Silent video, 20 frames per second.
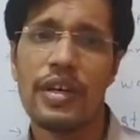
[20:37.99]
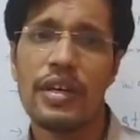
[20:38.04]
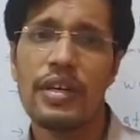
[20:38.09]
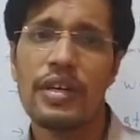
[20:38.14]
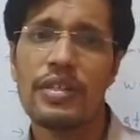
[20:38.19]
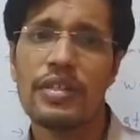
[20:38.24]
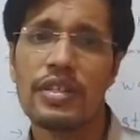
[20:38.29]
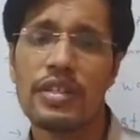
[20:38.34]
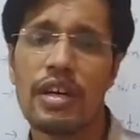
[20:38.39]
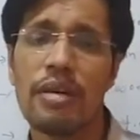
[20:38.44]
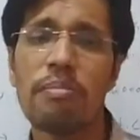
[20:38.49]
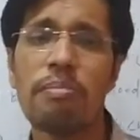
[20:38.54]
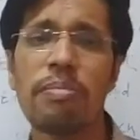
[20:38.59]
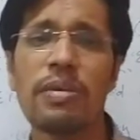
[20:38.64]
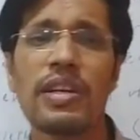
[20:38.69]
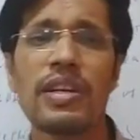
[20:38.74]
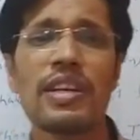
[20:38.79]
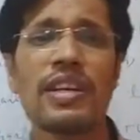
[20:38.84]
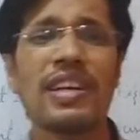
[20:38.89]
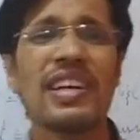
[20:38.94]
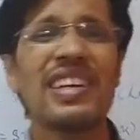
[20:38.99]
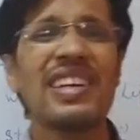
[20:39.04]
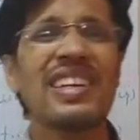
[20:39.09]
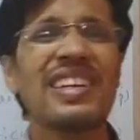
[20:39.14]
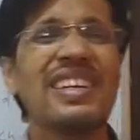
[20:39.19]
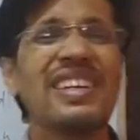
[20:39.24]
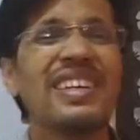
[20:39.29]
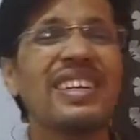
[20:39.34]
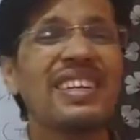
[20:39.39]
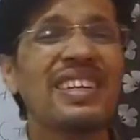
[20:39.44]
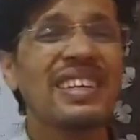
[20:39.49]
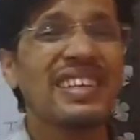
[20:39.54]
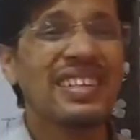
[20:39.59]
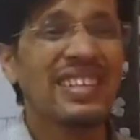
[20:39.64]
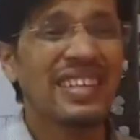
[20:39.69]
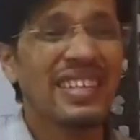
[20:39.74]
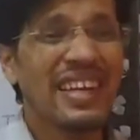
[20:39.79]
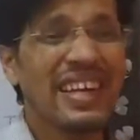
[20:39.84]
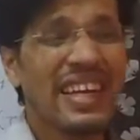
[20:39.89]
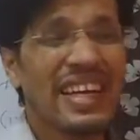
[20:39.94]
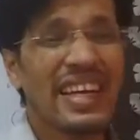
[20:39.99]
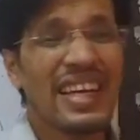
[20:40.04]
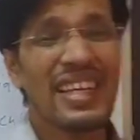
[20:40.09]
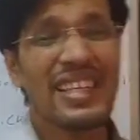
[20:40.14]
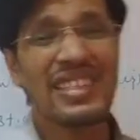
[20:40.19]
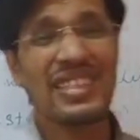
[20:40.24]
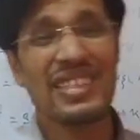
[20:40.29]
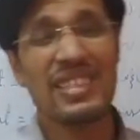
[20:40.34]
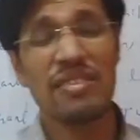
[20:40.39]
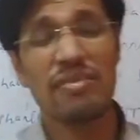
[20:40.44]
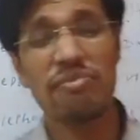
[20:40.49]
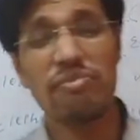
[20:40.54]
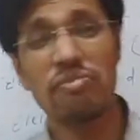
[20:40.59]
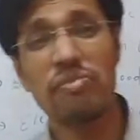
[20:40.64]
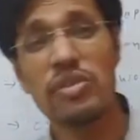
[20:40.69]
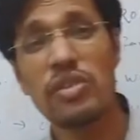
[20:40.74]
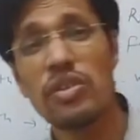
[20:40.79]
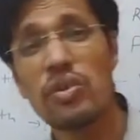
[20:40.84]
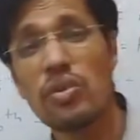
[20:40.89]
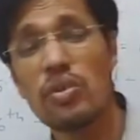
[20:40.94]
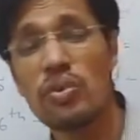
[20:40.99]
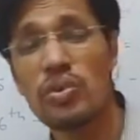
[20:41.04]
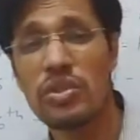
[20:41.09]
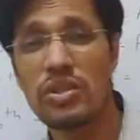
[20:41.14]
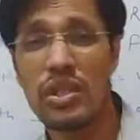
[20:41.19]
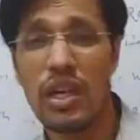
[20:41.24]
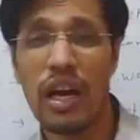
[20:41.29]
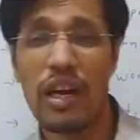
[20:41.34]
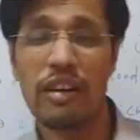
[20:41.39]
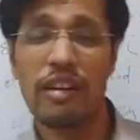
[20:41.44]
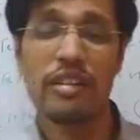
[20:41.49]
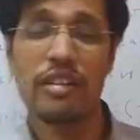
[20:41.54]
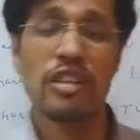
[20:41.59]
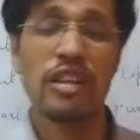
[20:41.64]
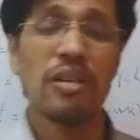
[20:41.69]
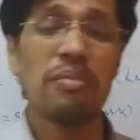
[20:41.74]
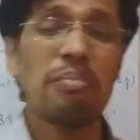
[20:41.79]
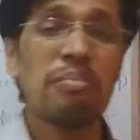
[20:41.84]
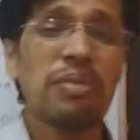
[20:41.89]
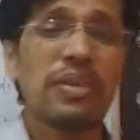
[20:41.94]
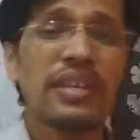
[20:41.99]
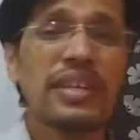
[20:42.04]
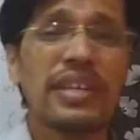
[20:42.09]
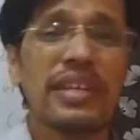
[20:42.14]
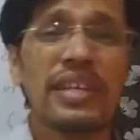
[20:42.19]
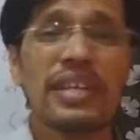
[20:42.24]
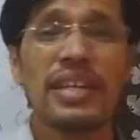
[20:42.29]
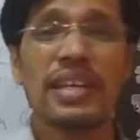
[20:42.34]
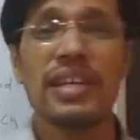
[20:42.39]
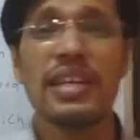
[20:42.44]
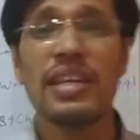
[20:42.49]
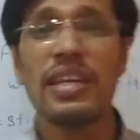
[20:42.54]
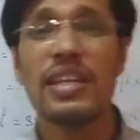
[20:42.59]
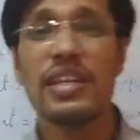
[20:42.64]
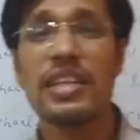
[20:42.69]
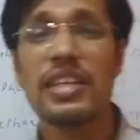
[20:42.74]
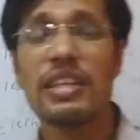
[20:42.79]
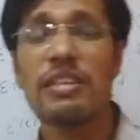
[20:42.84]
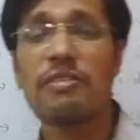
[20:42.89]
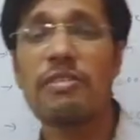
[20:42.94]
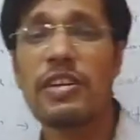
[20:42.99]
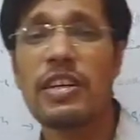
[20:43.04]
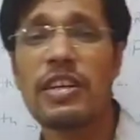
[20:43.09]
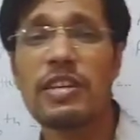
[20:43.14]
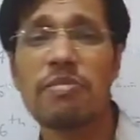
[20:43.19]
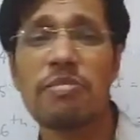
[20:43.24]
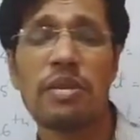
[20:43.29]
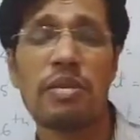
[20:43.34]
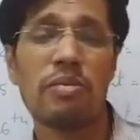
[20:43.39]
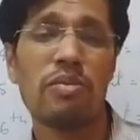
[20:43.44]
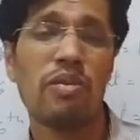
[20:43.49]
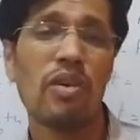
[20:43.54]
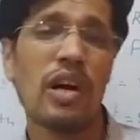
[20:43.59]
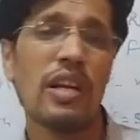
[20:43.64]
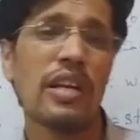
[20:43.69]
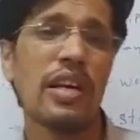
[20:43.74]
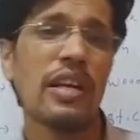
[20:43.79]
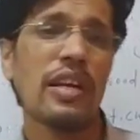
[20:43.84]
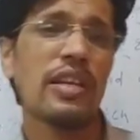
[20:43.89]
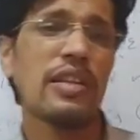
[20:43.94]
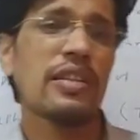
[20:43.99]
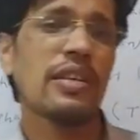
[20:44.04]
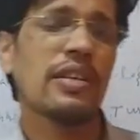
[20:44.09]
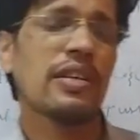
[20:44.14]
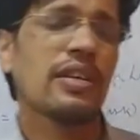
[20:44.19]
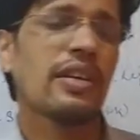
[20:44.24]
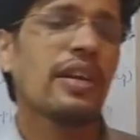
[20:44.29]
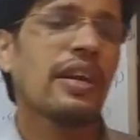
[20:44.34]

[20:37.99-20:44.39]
It is completely against views, are completely different from one another.